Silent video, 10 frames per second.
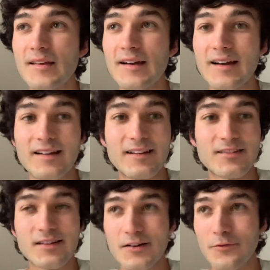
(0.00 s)
And
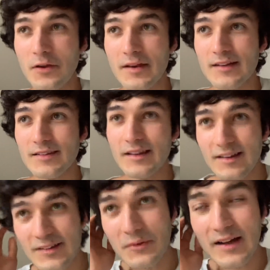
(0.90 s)
that's like a volley, I think.
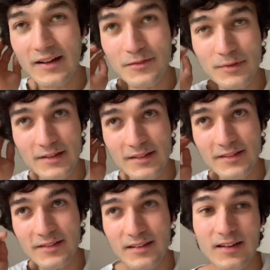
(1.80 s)
Wow, pretty
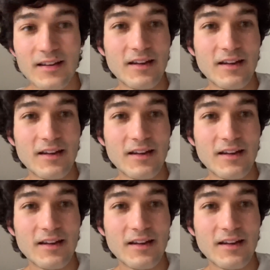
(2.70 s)
decent, that.